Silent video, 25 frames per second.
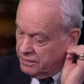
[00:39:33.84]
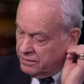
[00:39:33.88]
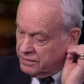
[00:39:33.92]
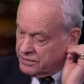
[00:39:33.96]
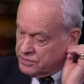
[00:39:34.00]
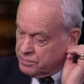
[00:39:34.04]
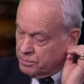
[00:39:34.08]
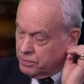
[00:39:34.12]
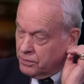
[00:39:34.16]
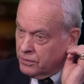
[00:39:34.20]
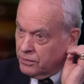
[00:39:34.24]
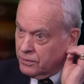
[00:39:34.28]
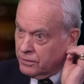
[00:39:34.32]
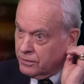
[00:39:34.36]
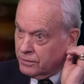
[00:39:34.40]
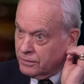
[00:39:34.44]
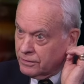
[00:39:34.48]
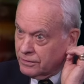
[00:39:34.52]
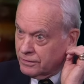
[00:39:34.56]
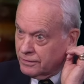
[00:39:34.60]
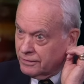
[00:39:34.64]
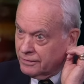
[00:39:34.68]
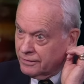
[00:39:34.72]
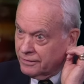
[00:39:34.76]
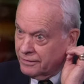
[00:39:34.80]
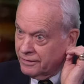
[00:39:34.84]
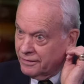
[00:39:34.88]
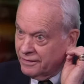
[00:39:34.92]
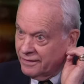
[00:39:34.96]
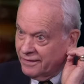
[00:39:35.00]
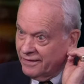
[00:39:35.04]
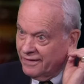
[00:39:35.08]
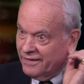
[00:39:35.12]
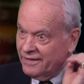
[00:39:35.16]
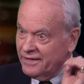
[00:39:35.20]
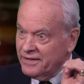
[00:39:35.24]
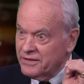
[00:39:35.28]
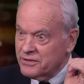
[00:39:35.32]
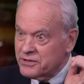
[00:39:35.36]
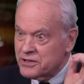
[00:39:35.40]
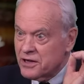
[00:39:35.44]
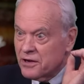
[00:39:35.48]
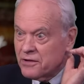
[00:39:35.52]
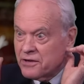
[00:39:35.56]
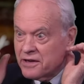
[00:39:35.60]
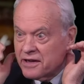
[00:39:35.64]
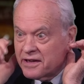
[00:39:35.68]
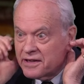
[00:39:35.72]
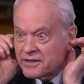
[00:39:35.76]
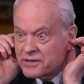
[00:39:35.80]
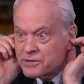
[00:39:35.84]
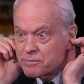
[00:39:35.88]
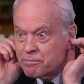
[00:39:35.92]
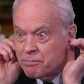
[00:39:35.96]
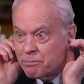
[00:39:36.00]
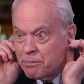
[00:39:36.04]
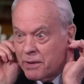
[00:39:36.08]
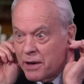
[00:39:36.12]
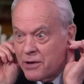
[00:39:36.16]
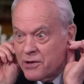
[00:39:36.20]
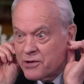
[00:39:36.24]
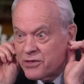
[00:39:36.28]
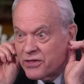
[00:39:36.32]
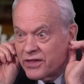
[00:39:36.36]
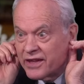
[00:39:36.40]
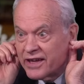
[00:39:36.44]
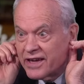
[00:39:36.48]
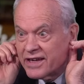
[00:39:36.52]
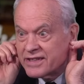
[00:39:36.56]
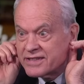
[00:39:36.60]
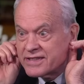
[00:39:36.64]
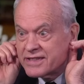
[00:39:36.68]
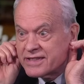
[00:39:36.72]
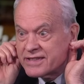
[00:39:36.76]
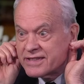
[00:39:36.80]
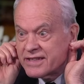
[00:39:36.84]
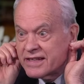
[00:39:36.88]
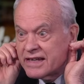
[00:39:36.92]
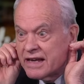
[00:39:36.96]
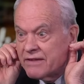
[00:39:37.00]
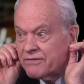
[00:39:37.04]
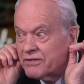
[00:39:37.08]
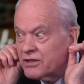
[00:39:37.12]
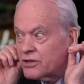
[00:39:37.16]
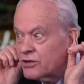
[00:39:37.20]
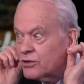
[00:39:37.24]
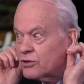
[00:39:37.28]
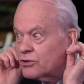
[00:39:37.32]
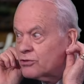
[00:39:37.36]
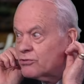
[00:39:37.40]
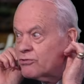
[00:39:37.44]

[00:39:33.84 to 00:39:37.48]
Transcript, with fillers: here it's plural. Yeah. So it's the full, both ears, it's the even